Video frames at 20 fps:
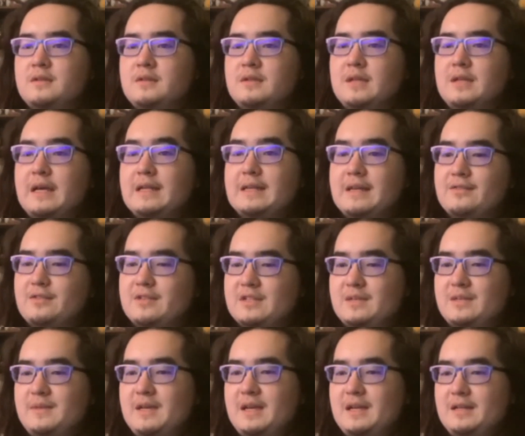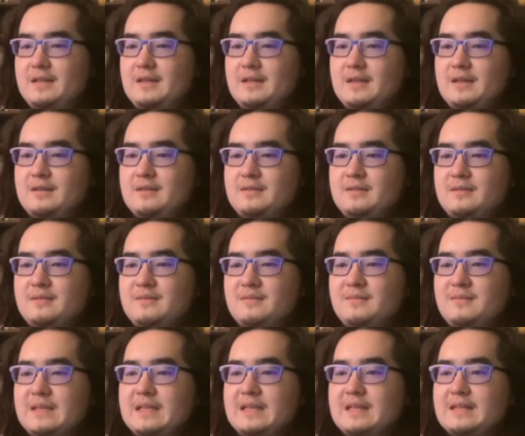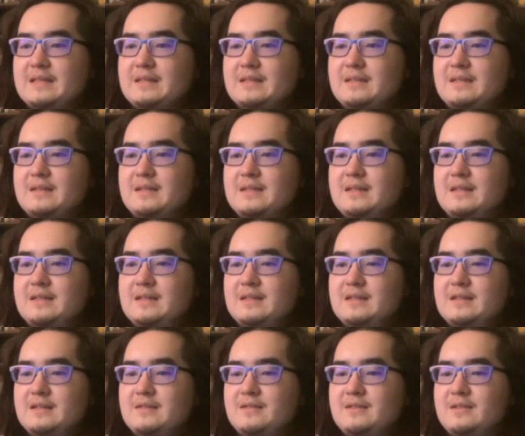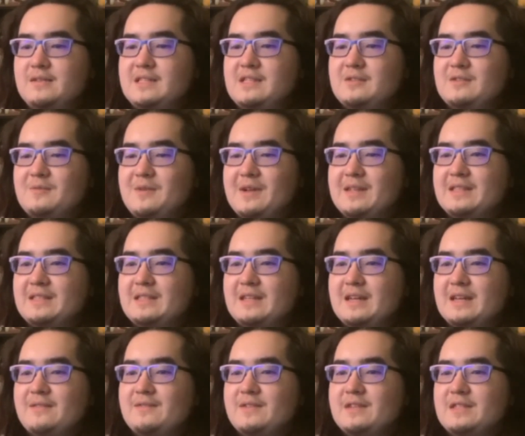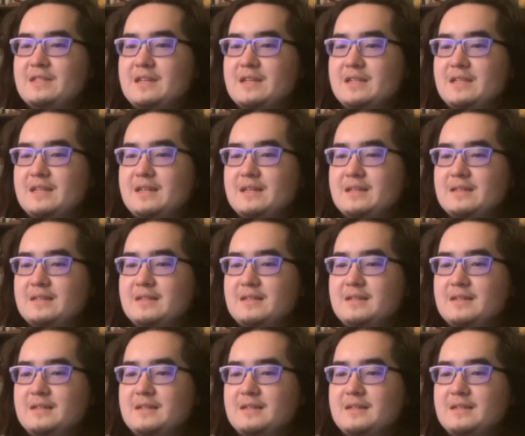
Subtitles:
I doubt there's going to be anything, because Season 1's not even done yet.